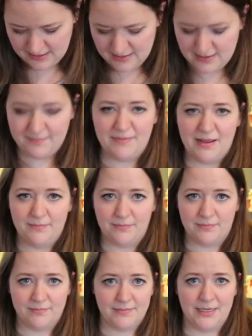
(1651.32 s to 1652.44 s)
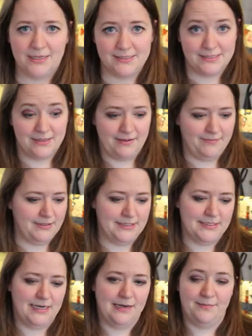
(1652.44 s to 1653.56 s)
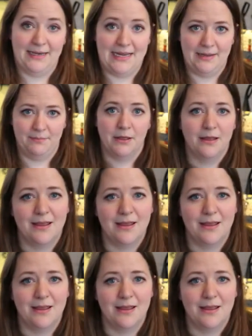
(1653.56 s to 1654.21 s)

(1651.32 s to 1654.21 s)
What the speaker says: I'm still haven't decided on my name.